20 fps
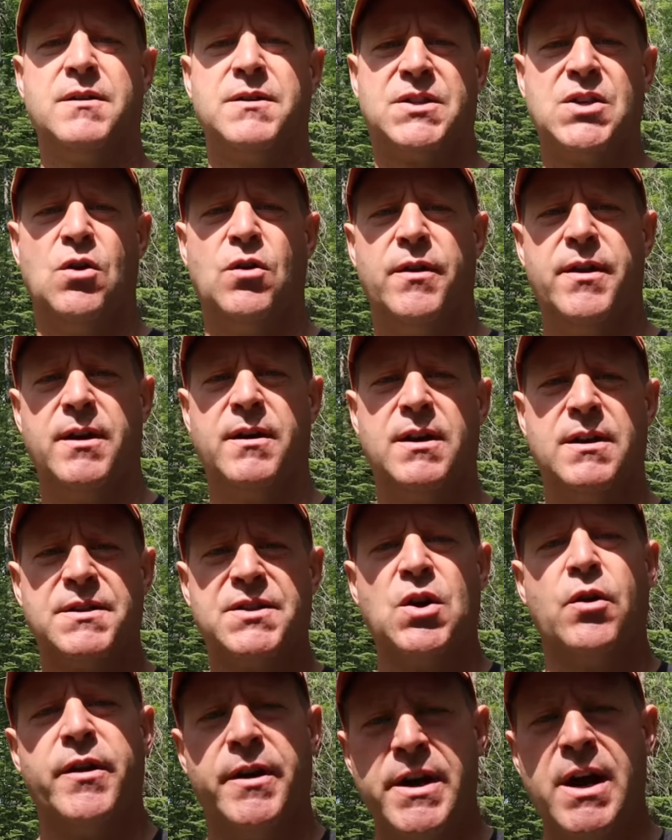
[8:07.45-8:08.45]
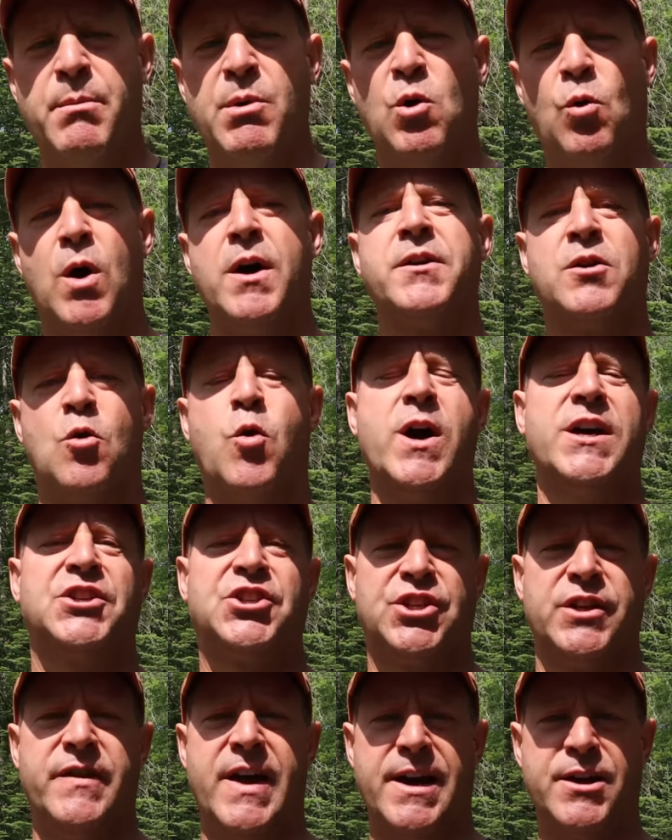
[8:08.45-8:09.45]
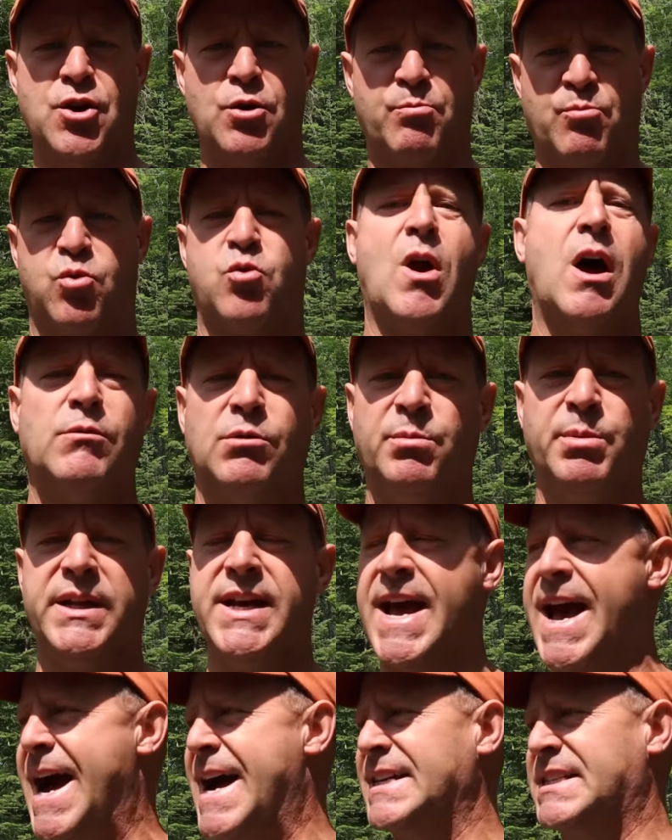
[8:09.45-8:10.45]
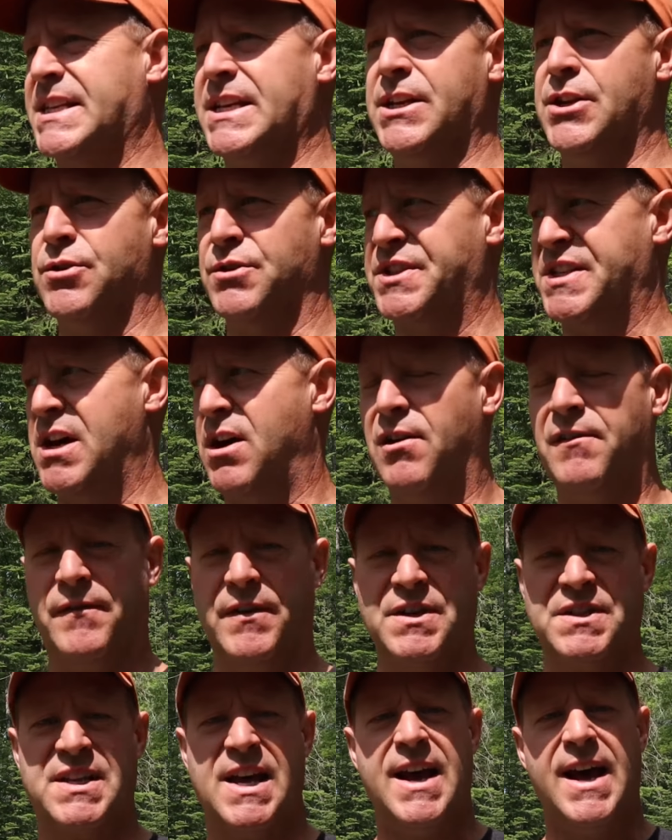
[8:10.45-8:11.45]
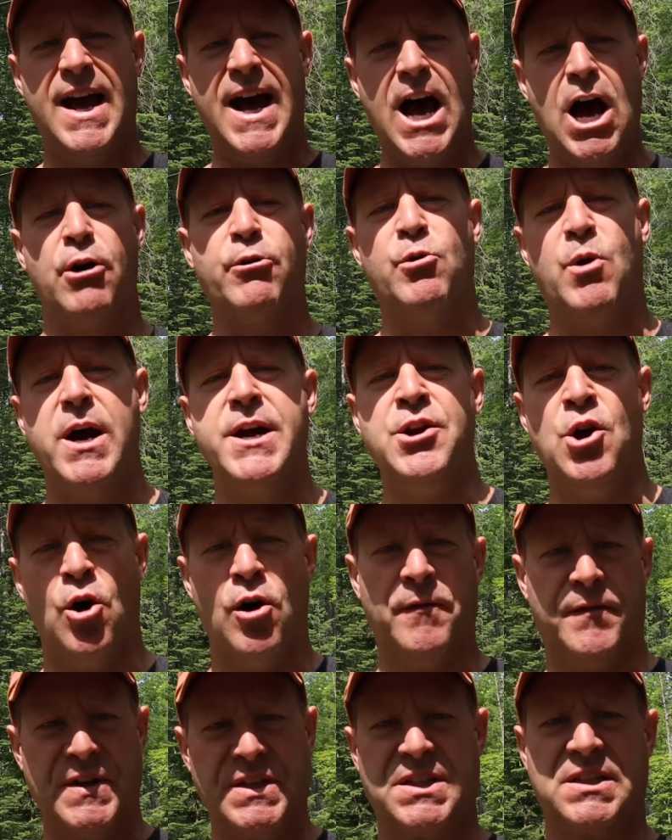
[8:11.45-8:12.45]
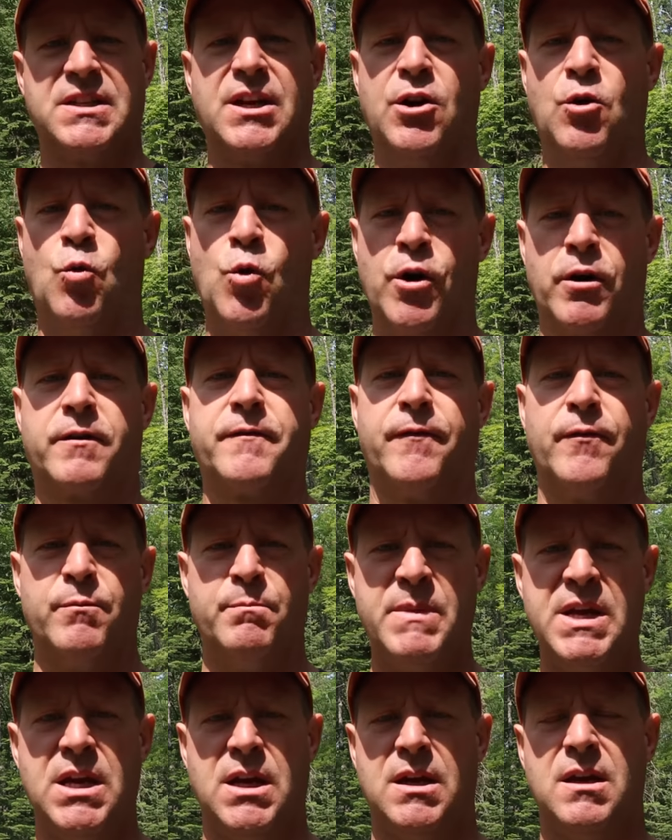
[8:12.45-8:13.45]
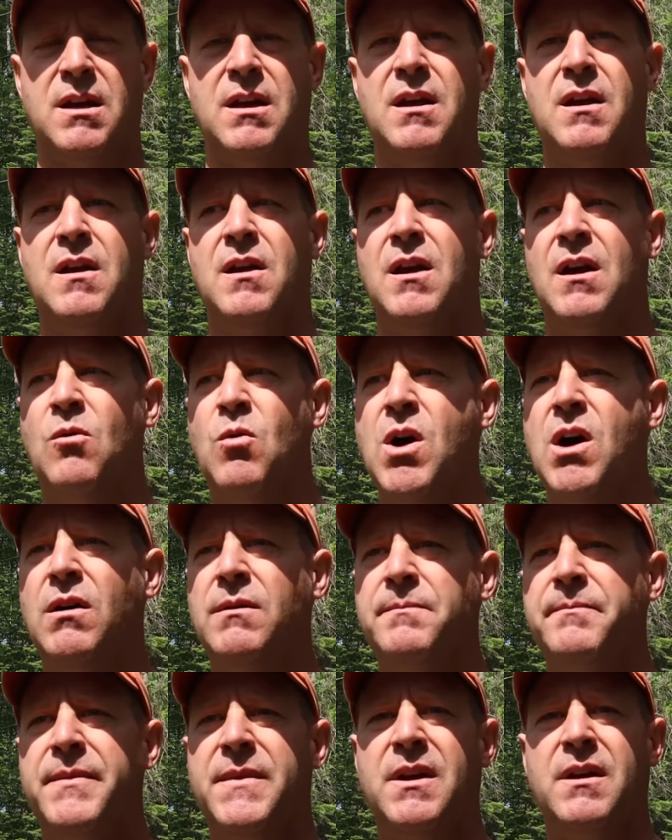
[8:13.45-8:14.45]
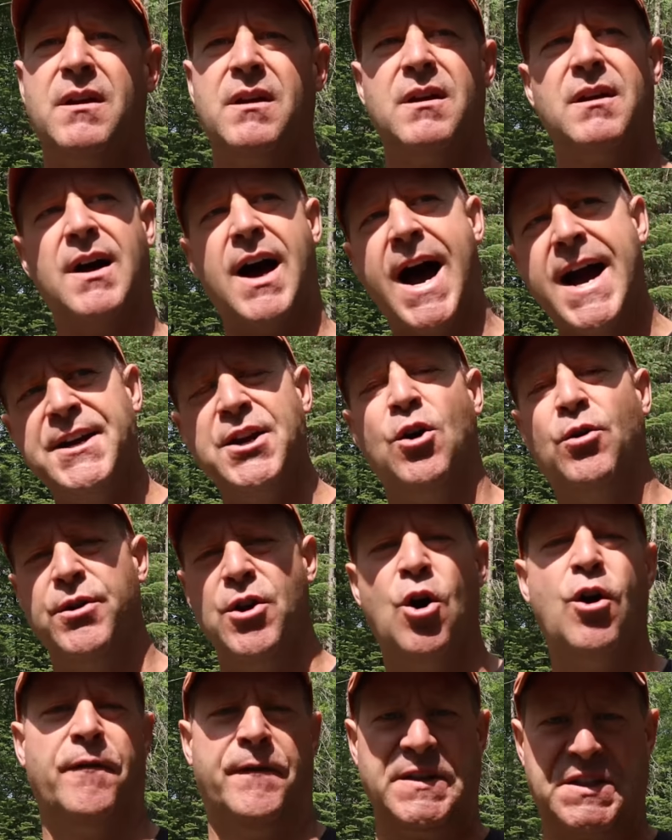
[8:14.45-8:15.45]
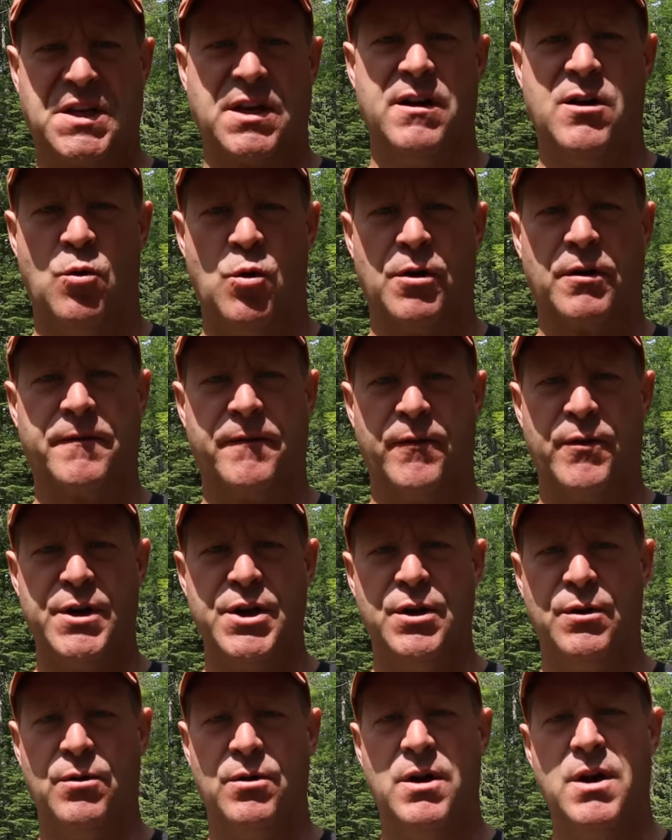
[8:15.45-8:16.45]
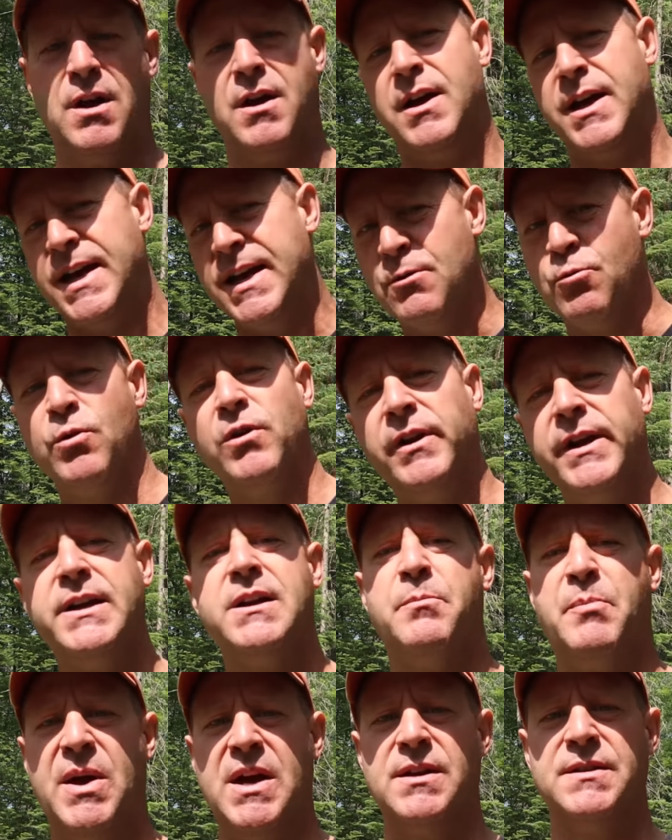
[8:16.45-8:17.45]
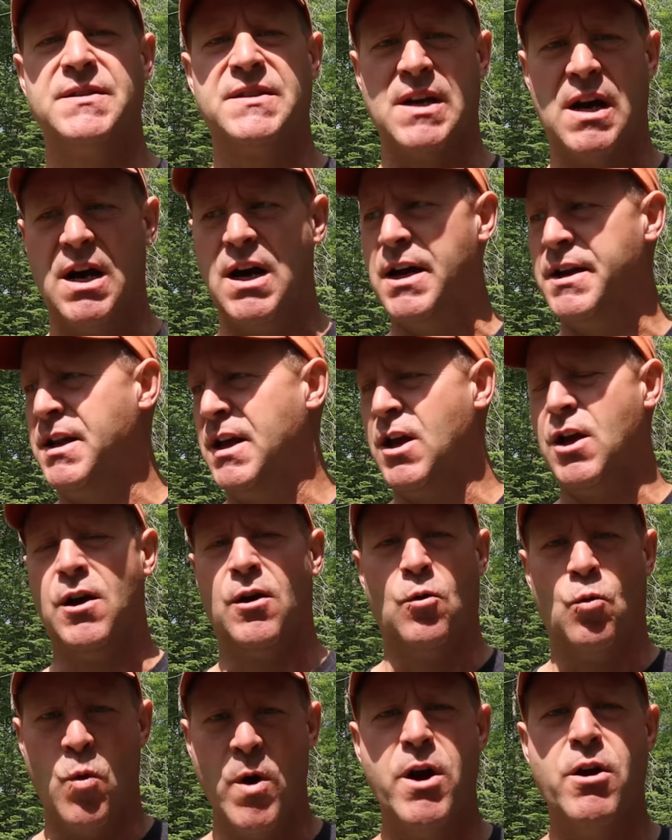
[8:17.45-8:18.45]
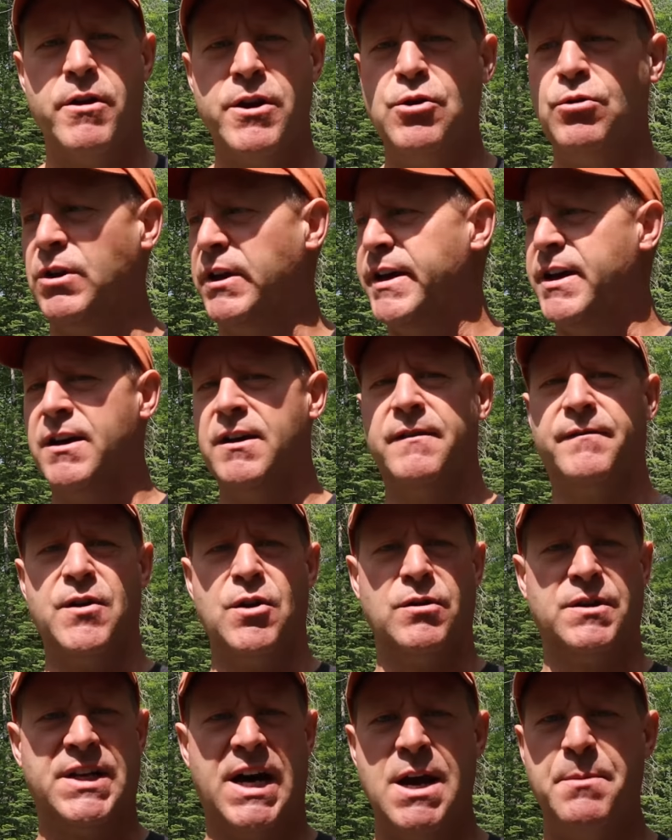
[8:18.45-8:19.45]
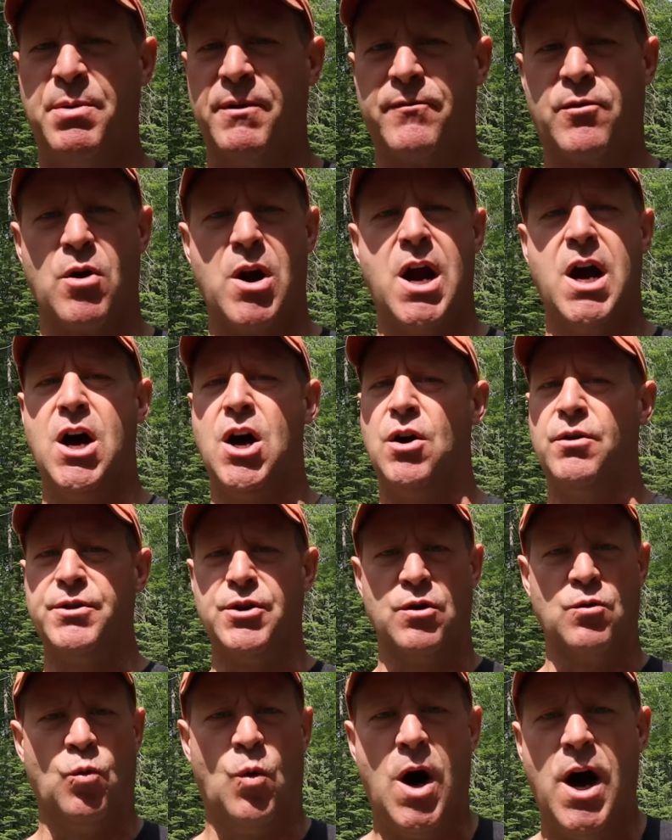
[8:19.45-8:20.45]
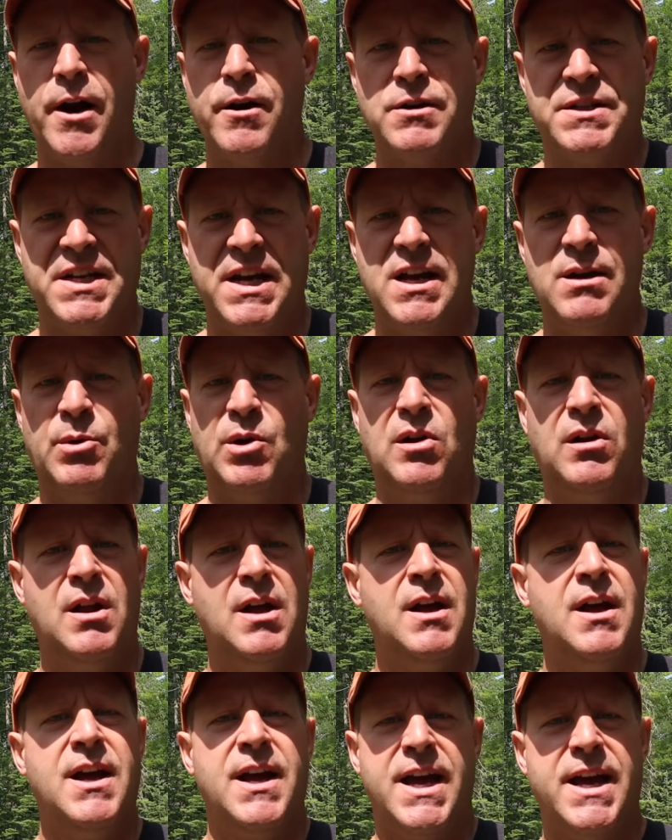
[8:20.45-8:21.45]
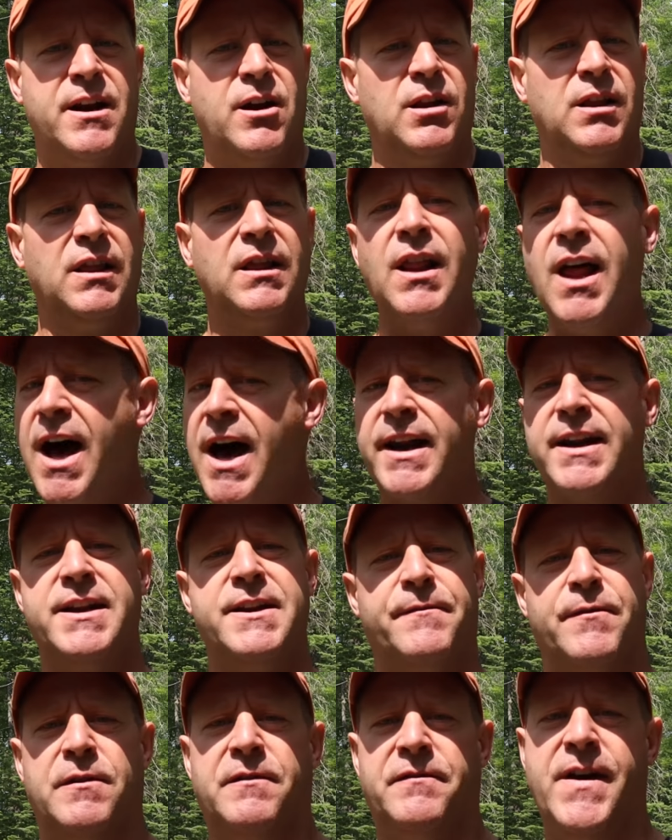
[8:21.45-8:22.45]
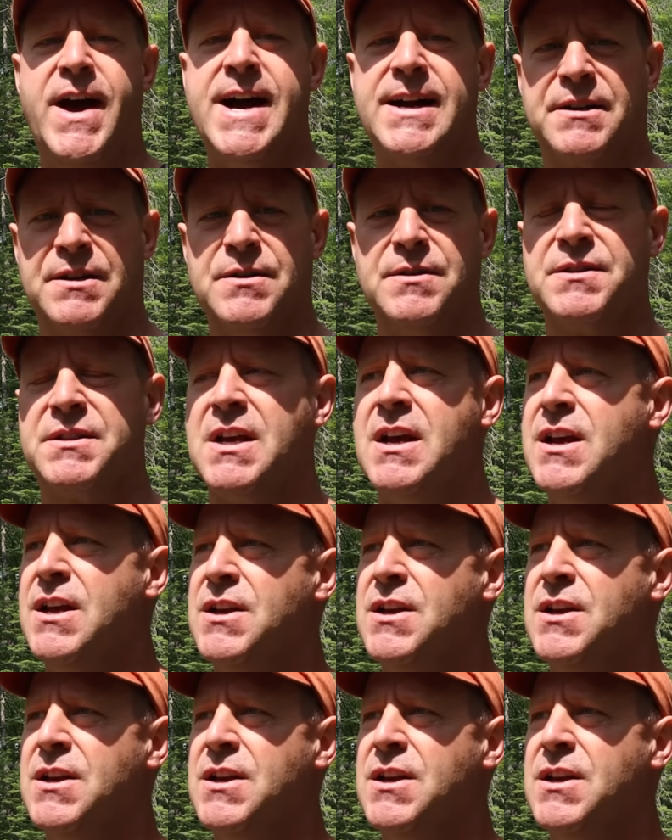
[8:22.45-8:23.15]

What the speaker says: So the number one question that you're probably asking yourself is, how do I know if this is going to work for me? Well, I don't know if it's going to work for you. It really depends on where you live, your type of ground, your water table, and a lot of different factors.